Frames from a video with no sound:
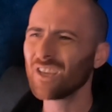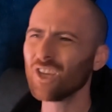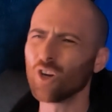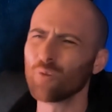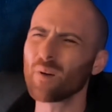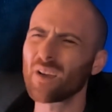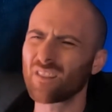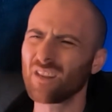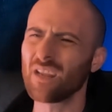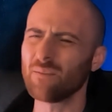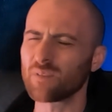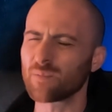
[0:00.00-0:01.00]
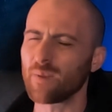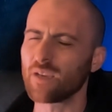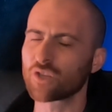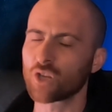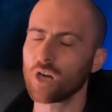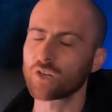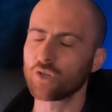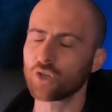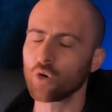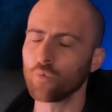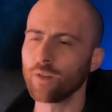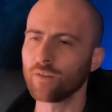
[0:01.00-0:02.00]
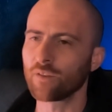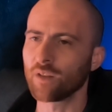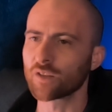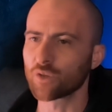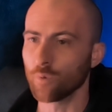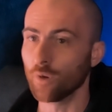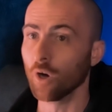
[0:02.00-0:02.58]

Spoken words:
You know, by the name Space Sharks, you're going into this going,